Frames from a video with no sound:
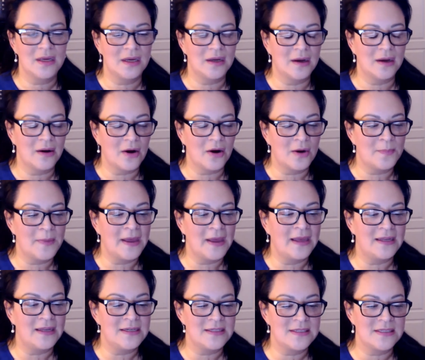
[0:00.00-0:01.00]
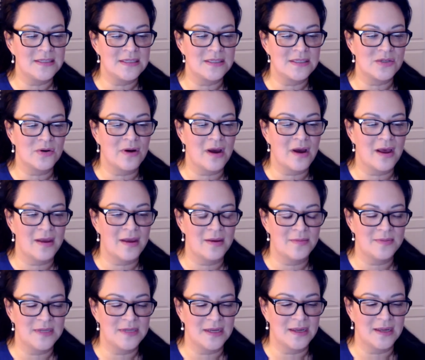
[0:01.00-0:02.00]
our band is
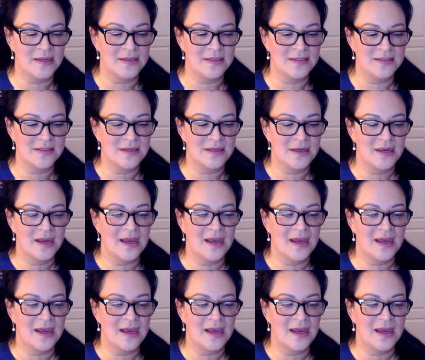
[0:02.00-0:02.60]
described as